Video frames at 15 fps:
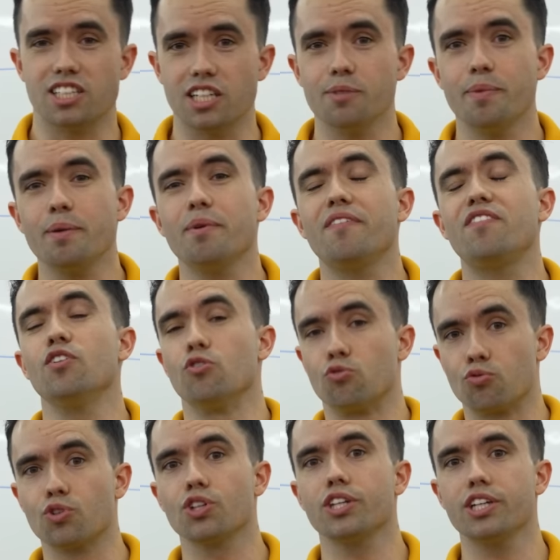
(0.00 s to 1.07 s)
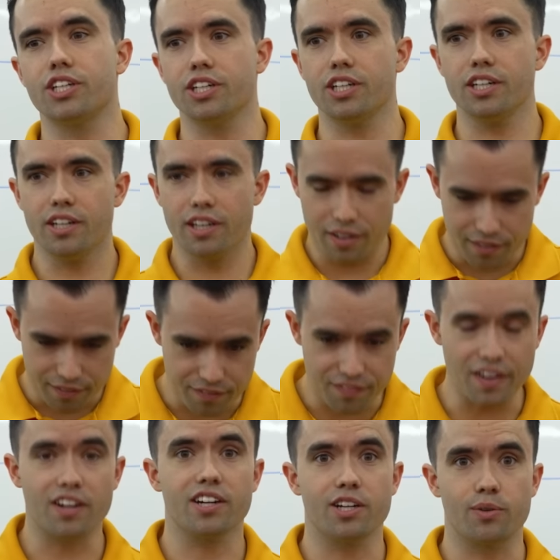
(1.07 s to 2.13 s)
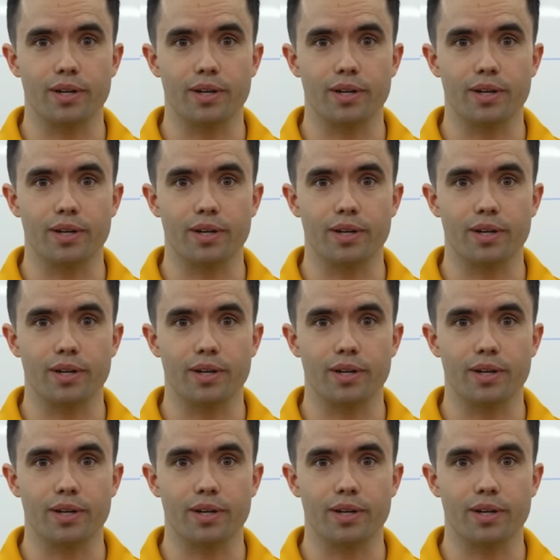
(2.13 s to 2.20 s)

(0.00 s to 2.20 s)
is gonna make me feel really good very